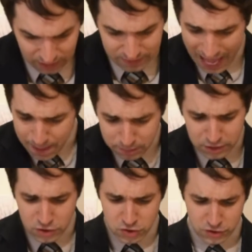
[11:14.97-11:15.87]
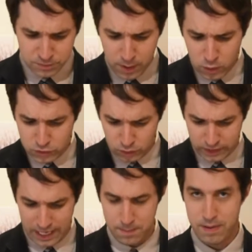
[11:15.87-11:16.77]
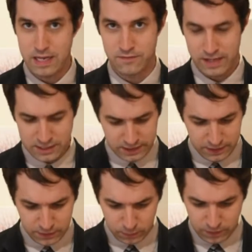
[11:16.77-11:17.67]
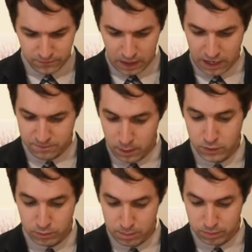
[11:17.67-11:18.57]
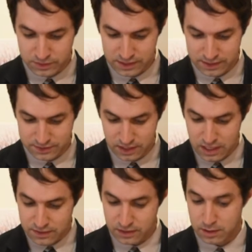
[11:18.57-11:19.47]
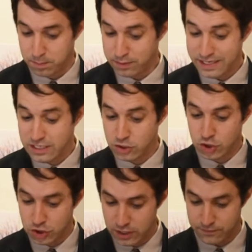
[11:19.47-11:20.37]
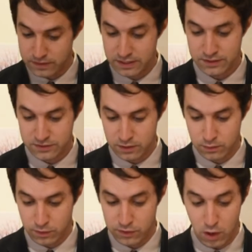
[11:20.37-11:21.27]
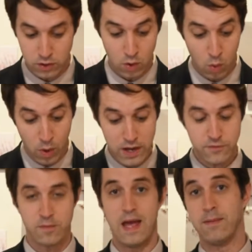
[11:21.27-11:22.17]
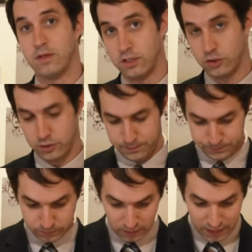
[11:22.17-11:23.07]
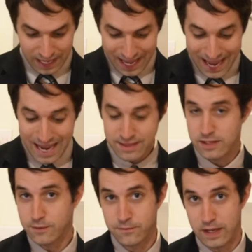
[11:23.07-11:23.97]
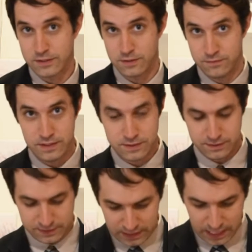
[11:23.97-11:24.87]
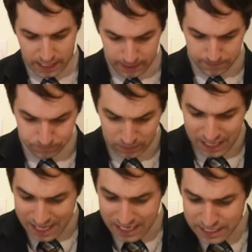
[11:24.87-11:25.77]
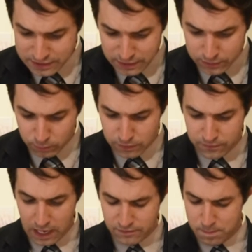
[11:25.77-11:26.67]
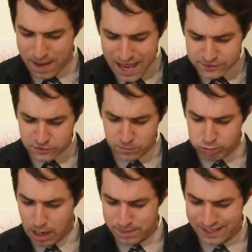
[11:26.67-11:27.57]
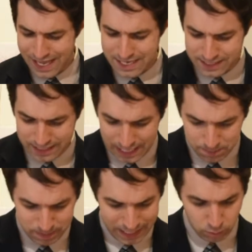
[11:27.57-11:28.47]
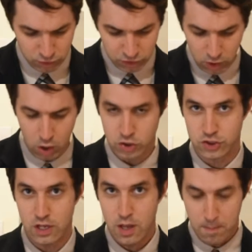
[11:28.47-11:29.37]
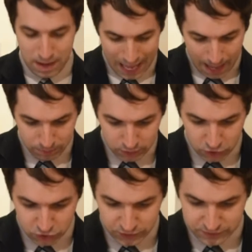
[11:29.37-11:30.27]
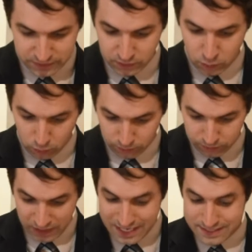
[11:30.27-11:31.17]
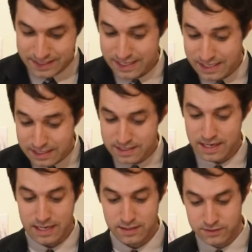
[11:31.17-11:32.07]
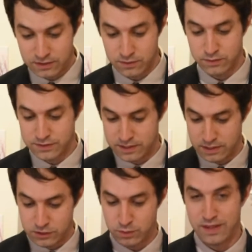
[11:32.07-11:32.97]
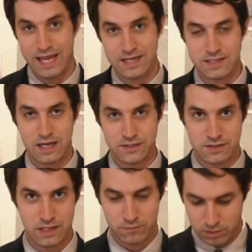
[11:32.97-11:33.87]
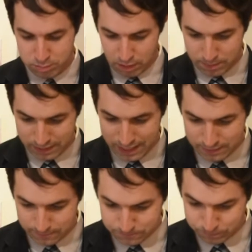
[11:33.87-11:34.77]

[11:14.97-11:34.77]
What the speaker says: The abolitionist postal campaign of 1835 both represents the completed shift in Southern thought away from abolition and the effects of distance decay. In 1835, a massive propaganda campaign was launched by abolitionists in the North to inundate Southern cities with anti-slavery propaganda.